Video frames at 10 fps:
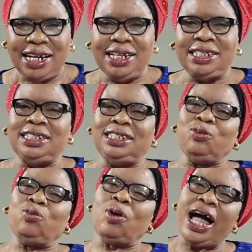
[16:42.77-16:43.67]
This is
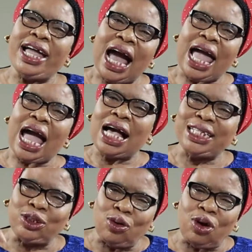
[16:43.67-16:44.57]
why I
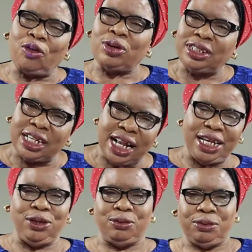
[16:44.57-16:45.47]
asked God
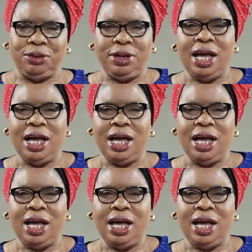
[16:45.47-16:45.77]
concerning you,